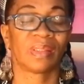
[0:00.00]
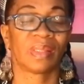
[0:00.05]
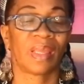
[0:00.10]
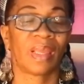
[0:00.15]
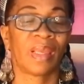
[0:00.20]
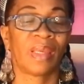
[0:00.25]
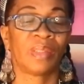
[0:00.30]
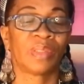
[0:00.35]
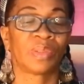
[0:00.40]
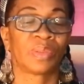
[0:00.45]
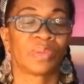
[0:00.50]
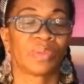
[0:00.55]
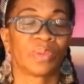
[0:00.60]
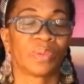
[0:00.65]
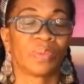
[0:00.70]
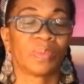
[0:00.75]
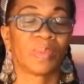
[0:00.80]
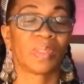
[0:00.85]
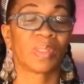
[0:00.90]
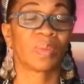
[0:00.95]
age
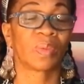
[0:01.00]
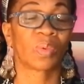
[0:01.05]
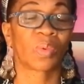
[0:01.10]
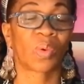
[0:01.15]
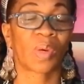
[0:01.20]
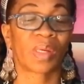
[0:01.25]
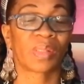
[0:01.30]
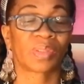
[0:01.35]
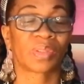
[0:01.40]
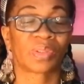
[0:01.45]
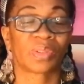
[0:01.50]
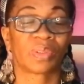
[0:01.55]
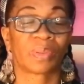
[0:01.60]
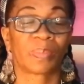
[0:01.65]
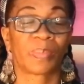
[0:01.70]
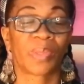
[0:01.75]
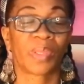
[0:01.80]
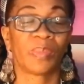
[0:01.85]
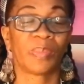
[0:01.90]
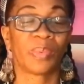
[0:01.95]
group. And I'm quite sure
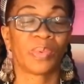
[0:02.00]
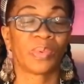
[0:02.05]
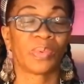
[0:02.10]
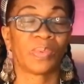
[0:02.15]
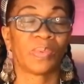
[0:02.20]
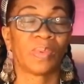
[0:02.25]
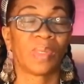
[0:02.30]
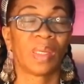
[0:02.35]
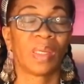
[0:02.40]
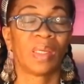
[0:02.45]
people